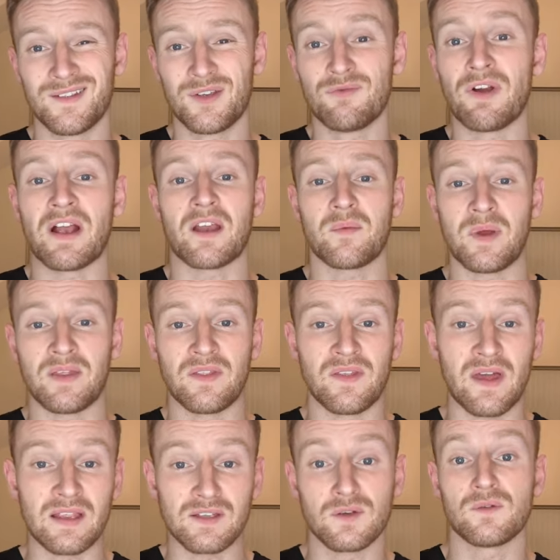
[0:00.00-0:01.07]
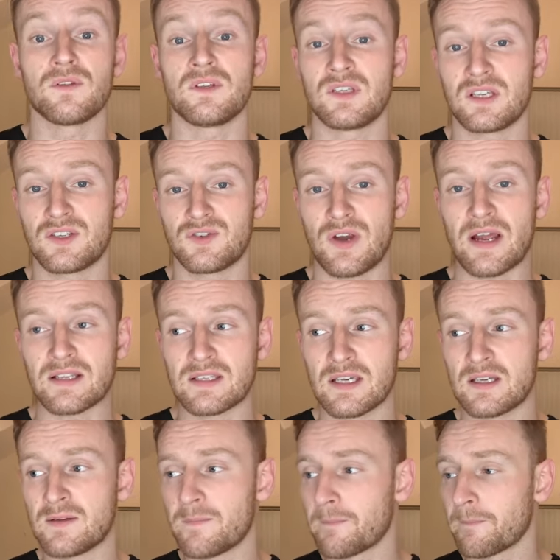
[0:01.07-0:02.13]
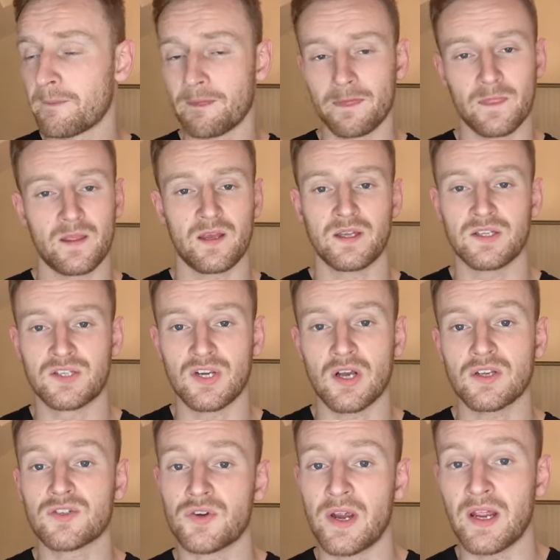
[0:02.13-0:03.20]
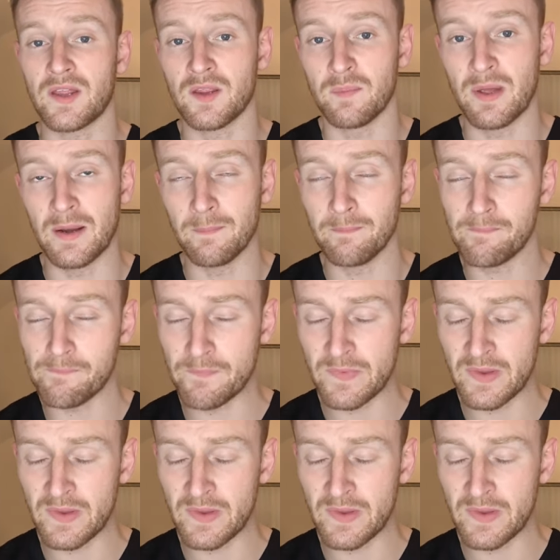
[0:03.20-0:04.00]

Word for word: you recommend that that tooth is extracted and is chucked straight in the bin.